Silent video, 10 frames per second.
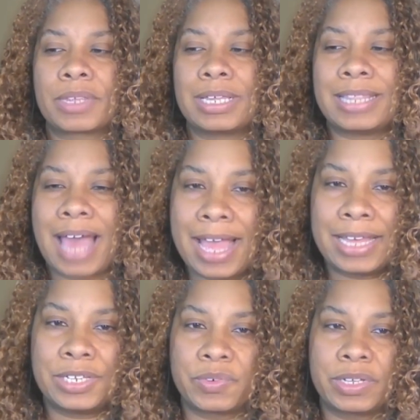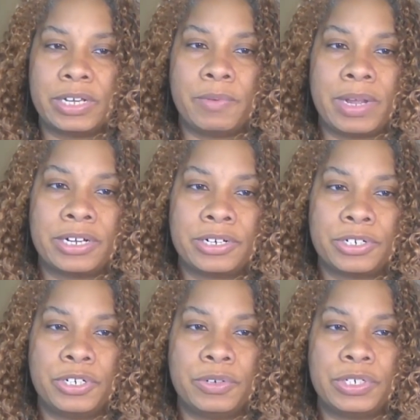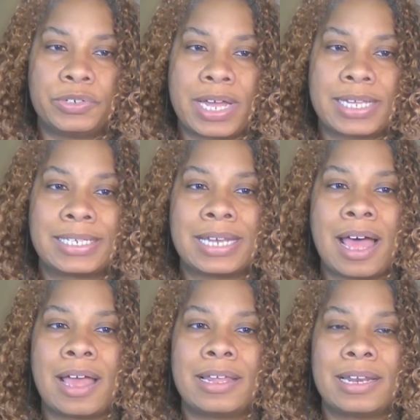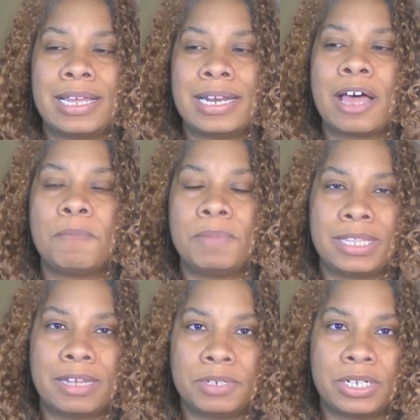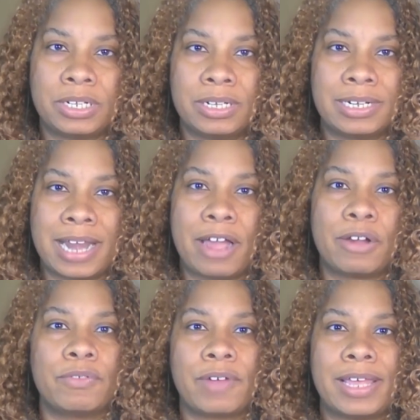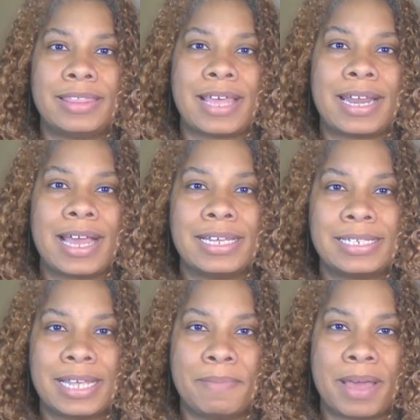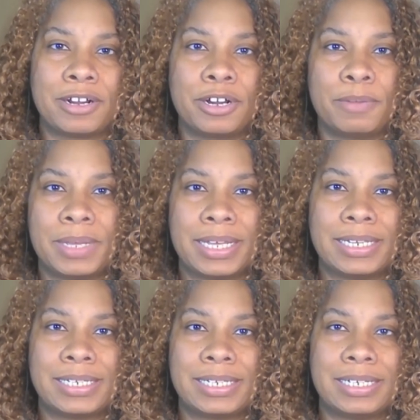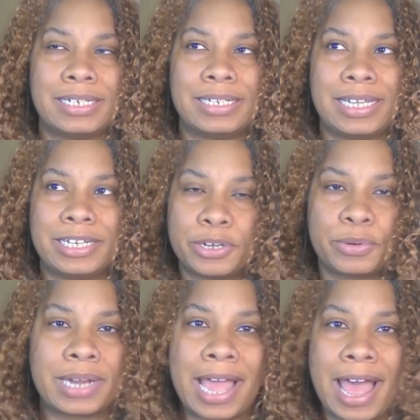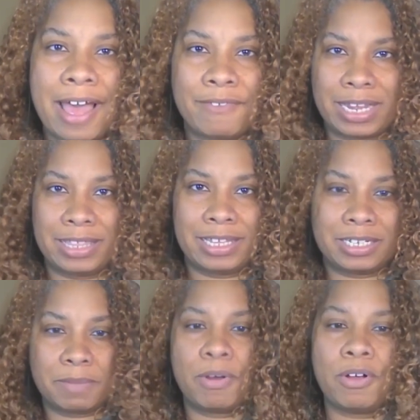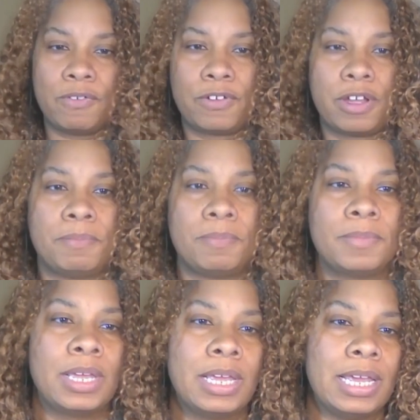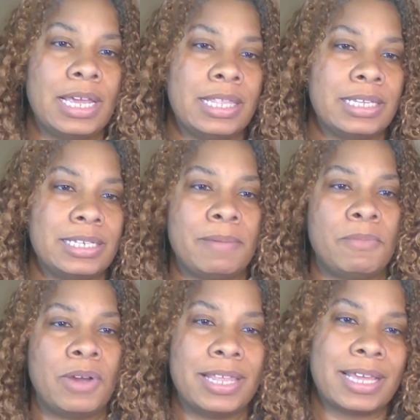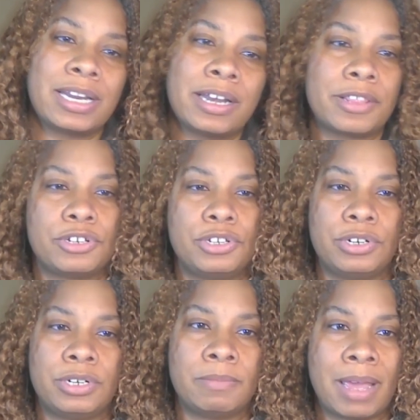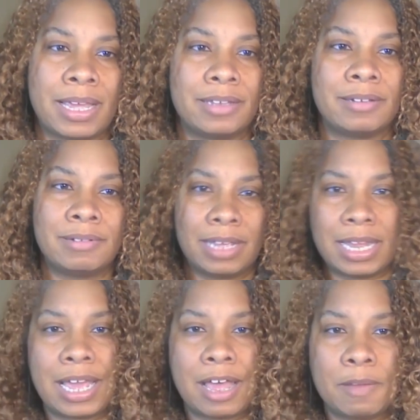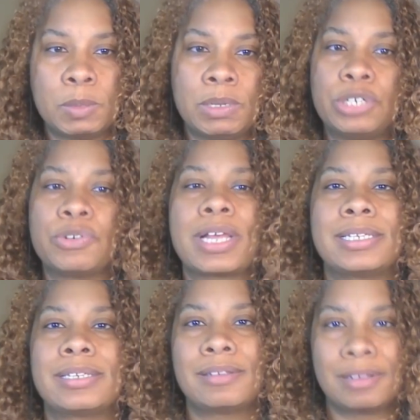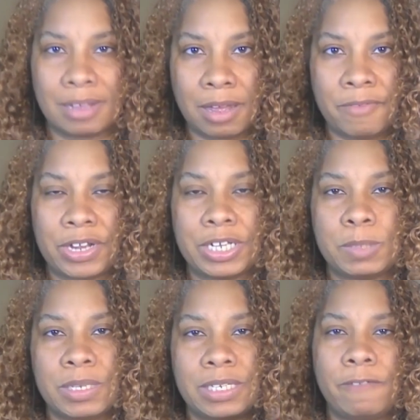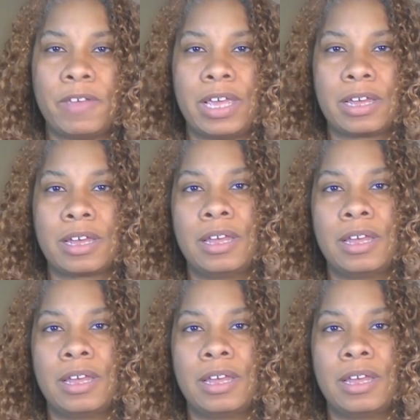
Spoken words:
that is really where to address, not in helping them to now write that essay better because they don't have anything to pull from in the same way that another student might. And it helps me address a very specific